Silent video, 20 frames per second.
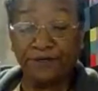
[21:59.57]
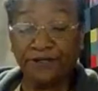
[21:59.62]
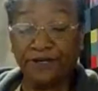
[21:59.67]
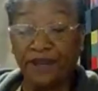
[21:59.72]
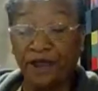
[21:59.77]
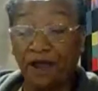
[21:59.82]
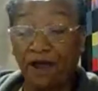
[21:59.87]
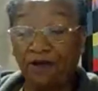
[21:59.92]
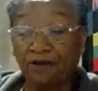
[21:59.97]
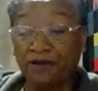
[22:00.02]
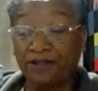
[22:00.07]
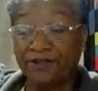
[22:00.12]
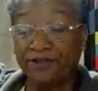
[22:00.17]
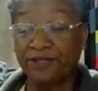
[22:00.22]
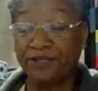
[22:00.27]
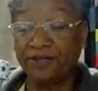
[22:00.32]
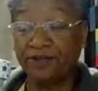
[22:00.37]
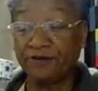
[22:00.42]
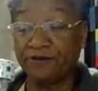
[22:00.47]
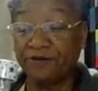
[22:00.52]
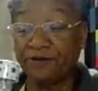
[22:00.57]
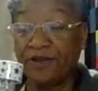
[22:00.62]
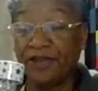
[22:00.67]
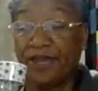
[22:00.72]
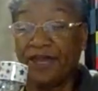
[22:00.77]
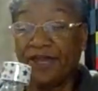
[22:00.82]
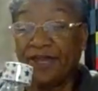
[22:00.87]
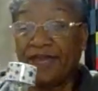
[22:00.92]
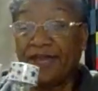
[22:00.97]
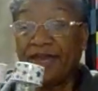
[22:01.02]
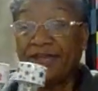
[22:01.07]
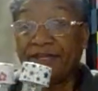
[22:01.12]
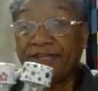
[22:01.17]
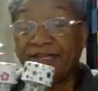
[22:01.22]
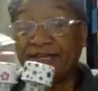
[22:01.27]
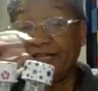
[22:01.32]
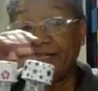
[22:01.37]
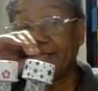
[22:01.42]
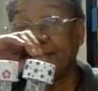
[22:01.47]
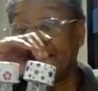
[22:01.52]
it all in here. And
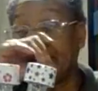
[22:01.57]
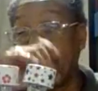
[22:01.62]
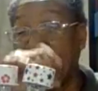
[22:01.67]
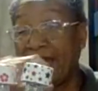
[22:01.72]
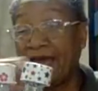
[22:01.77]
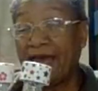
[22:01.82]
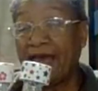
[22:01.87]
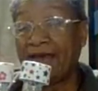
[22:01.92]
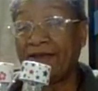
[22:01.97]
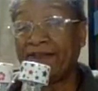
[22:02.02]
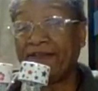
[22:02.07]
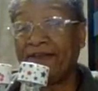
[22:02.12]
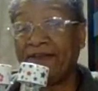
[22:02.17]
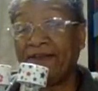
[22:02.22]
inside,